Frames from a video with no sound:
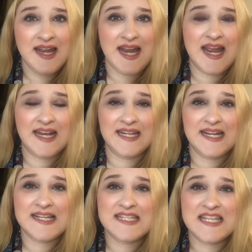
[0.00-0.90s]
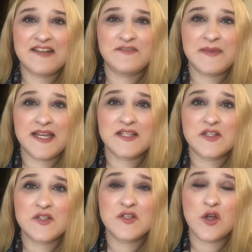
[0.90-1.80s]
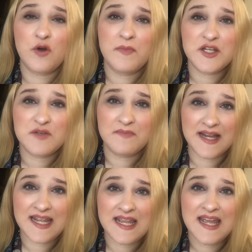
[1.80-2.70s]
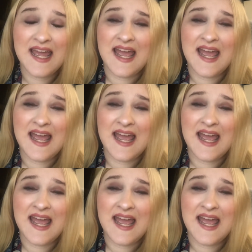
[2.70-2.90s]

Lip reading: and it has saved me so much money